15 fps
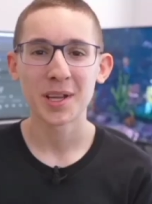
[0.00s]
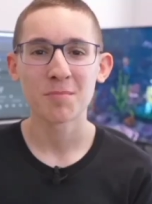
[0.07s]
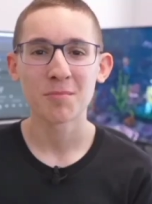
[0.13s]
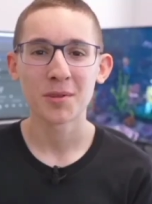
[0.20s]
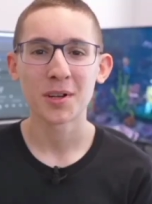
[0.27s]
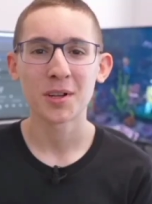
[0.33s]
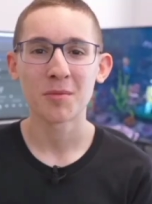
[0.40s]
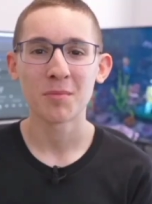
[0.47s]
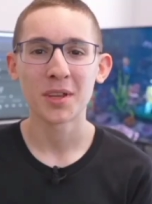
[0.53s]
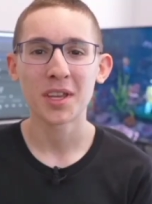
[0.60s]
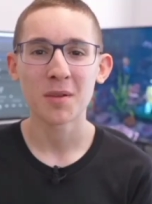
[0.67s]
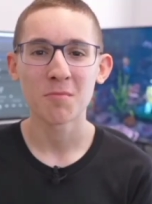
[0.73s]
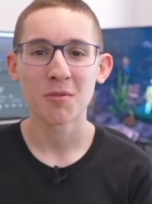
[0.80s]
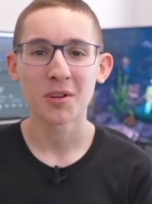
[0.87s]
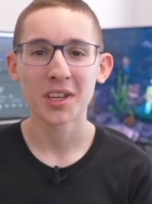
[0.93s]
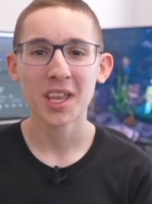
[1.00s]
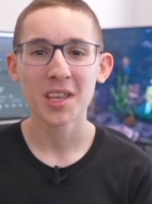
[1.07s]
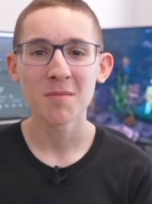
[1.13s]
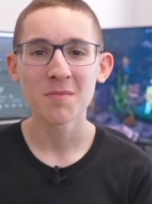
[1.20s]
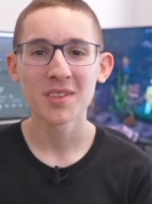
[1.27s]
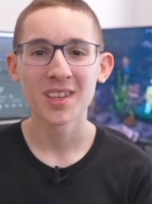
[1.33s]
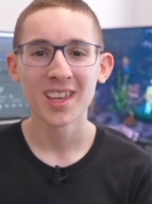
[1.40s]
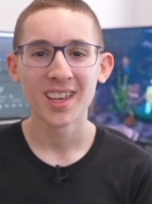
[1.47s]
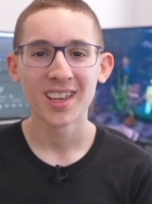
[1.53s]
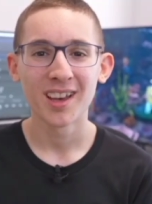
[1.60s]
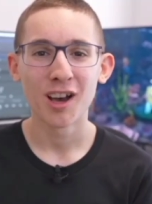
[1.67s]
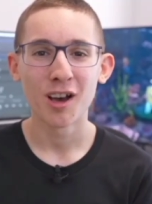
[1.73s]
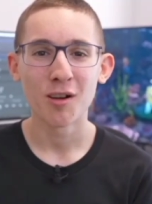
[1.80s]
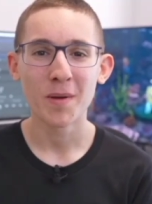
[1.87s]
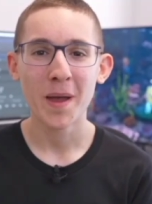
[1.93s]
I plan on making more games.
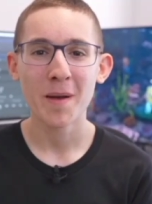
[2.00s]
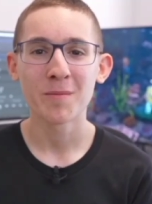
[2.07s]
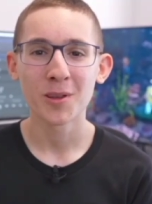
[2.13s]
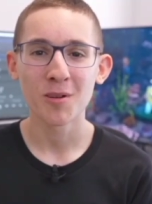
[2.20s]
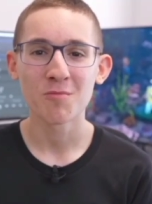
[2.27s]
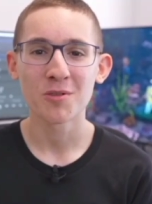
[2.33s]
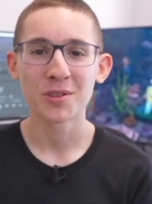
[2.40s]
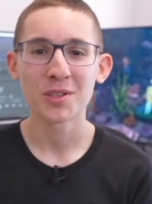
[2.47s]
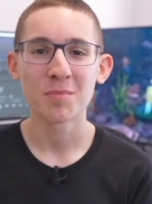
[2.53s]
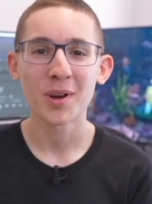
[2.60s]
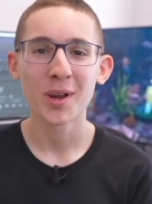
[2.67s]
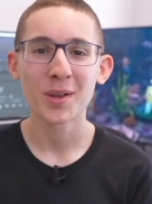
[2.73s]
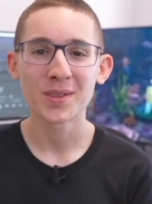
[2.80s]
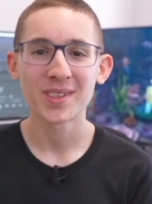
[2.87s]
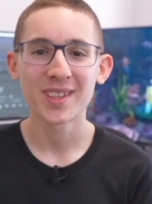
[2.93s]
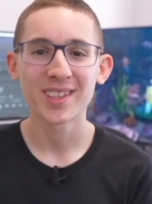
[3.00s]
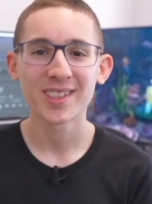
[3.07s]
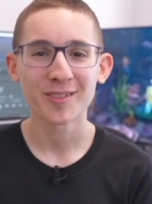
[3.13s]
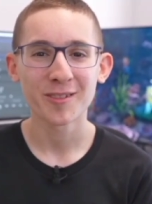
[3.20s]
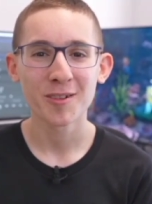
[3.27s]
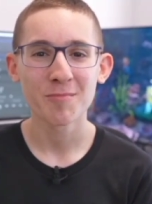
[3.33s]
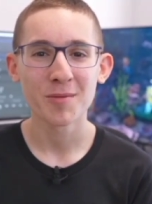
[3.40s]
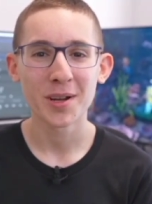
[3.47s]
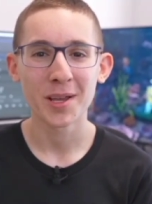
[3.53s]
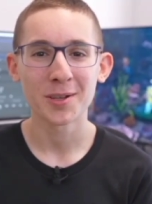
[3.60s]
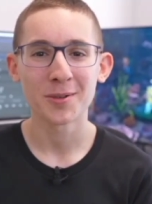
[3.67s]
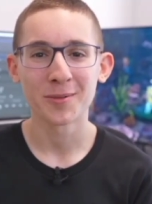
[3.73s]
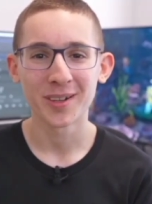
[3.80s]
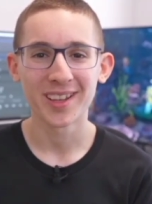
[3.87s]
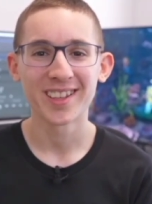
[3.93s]
I have a lot more surprises in store, but I
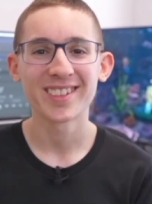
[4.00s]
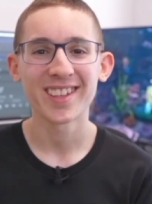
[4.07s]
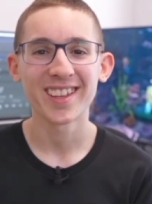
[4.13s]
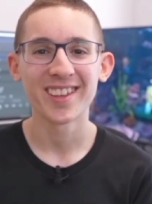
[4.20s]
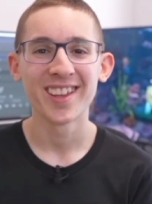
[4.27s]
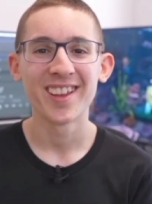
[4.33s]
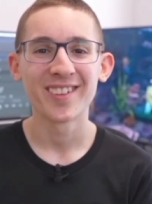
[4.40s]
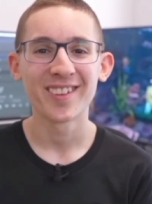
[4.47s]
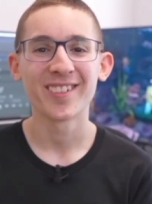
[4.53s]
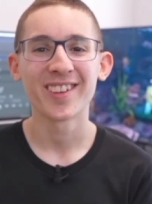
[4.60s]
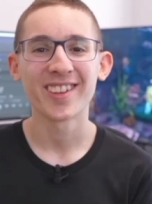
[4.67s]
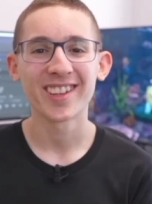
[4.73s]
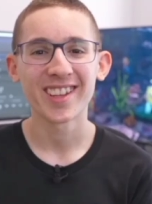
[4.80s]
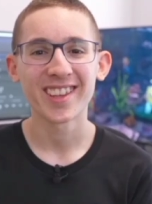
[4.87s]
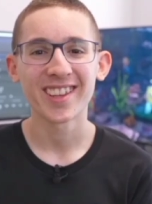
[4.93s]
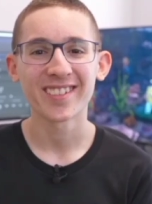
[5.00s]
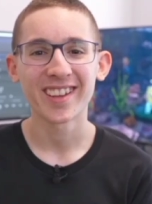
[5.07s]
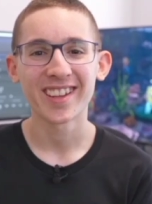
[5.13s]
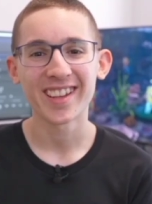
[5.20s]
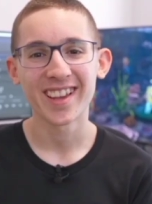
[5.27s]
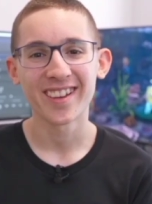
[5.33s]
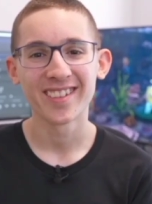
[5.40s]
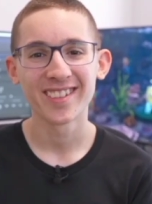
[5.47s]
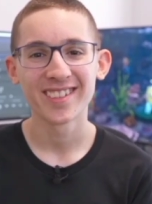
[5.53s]
don't want to reveal anything right now.